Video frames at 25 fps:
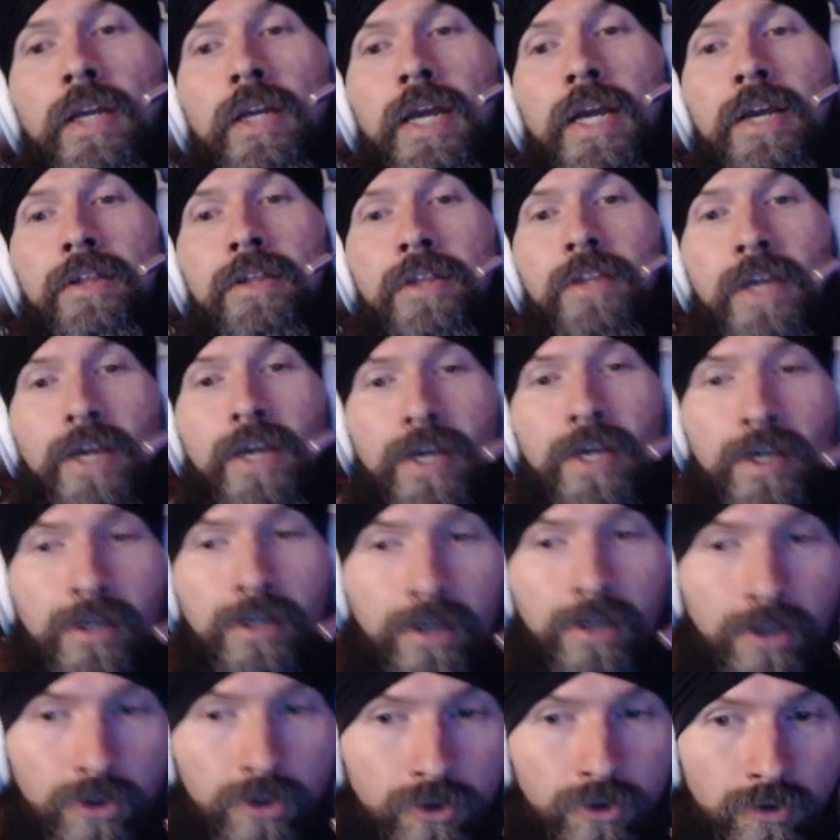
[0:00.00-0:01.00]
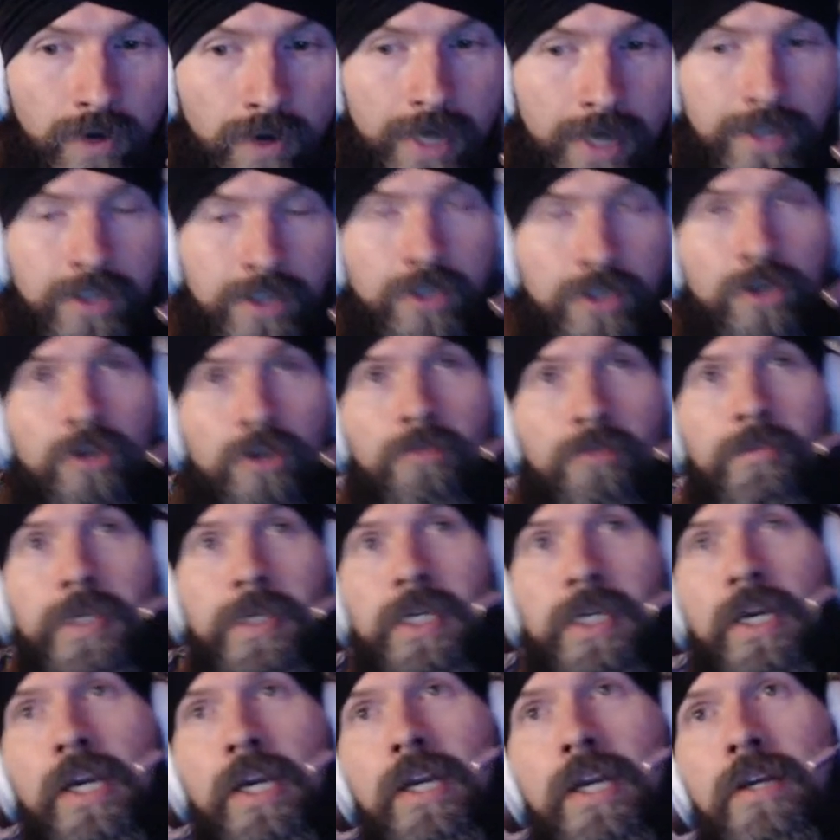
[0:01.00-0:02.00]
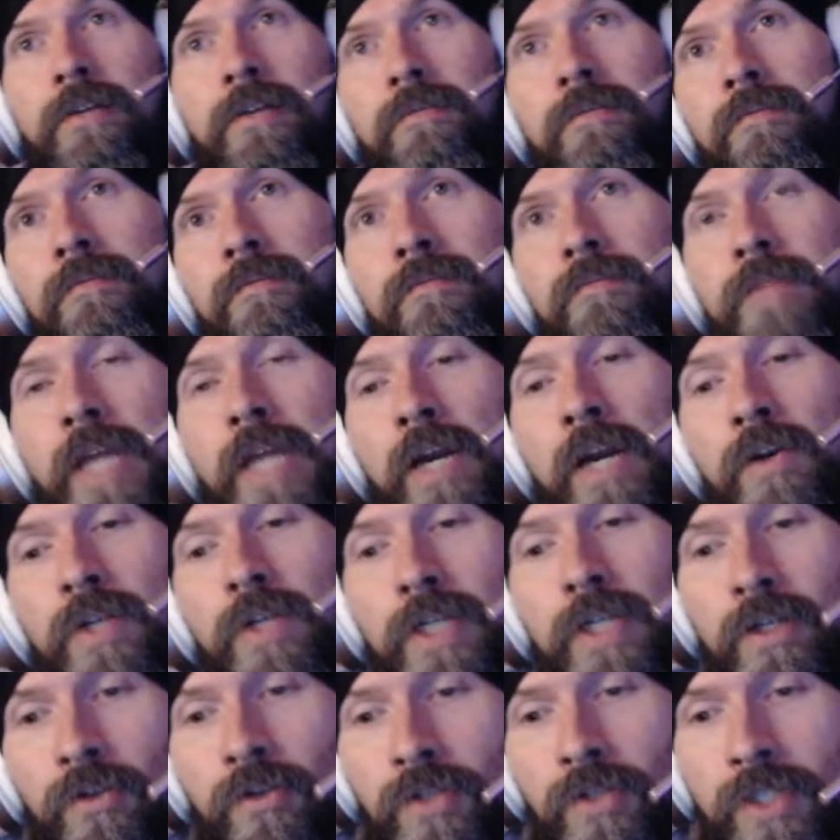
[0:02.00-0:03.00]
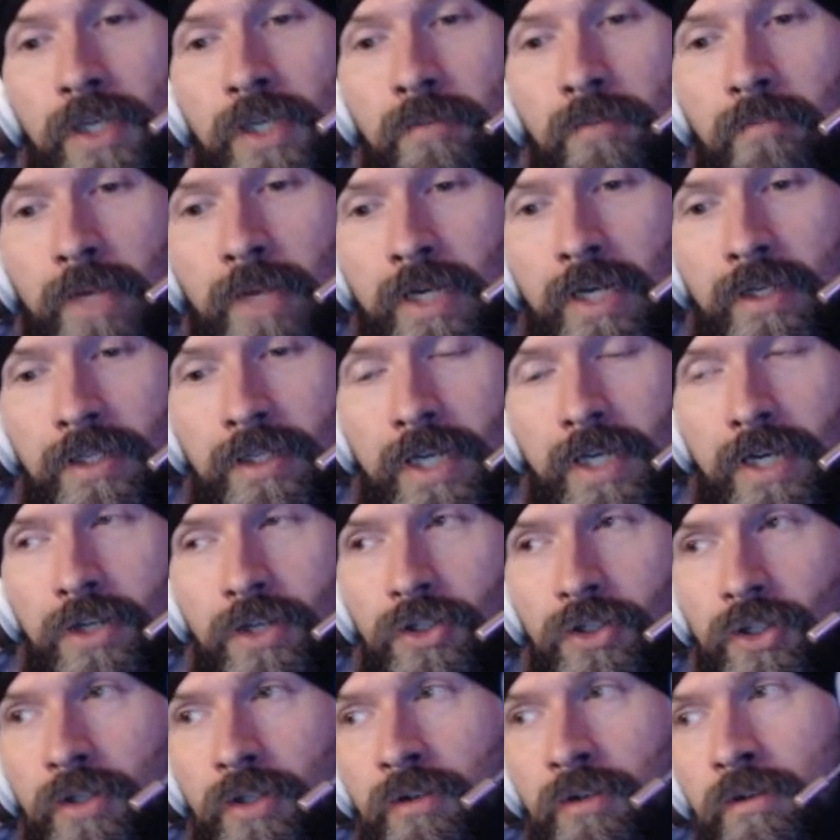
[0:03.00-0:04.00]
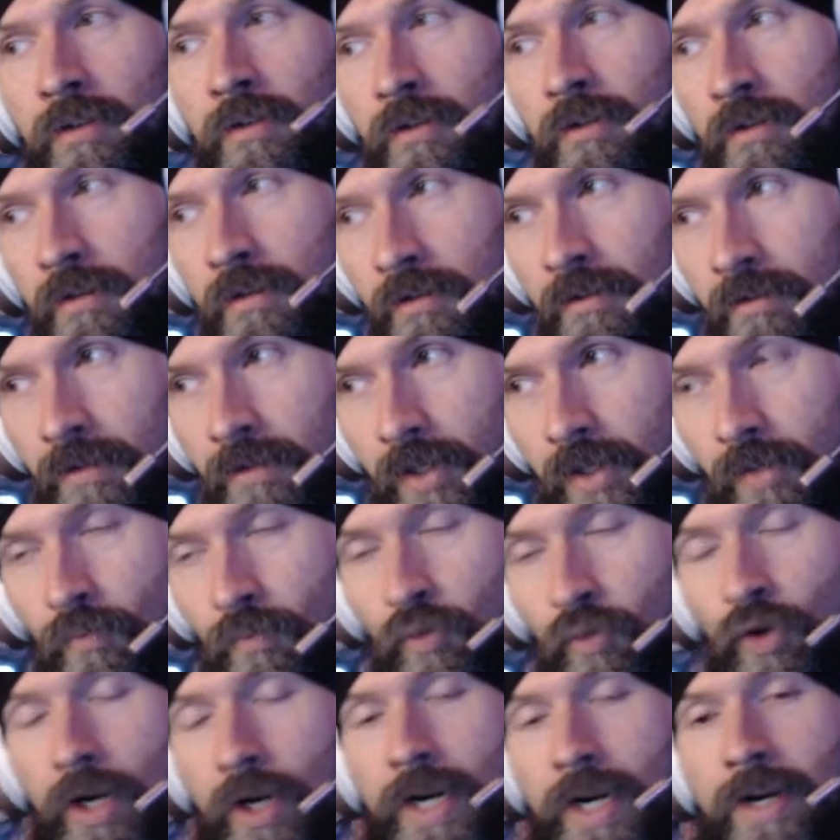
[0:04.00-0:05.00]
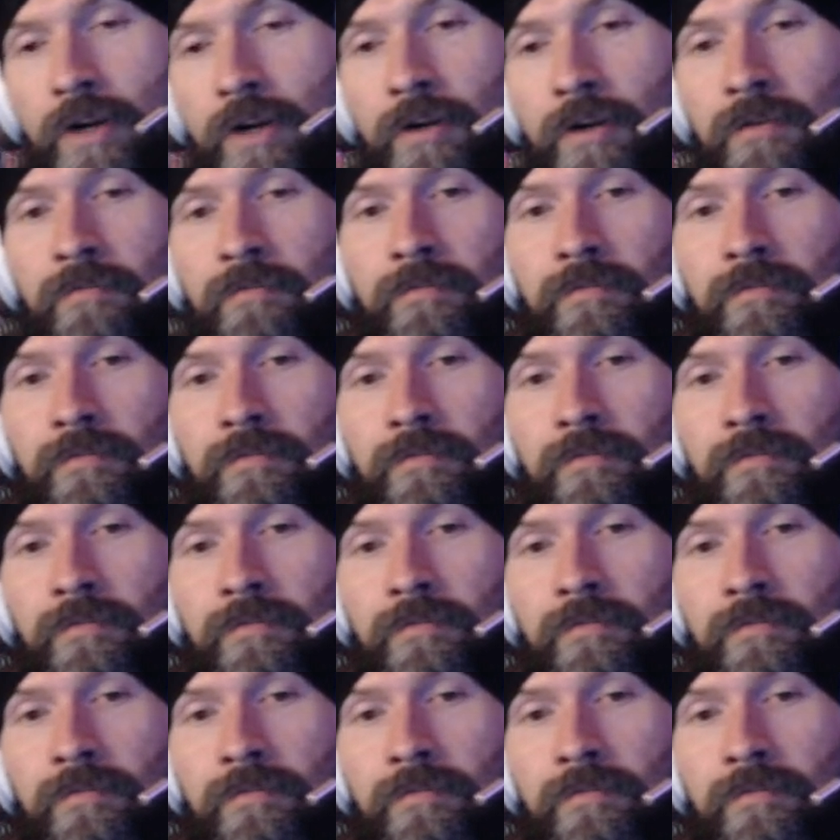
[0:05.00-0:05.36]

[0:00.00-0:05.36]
and then Christ told me, hey, now you need to go sit in meditation, in prayer,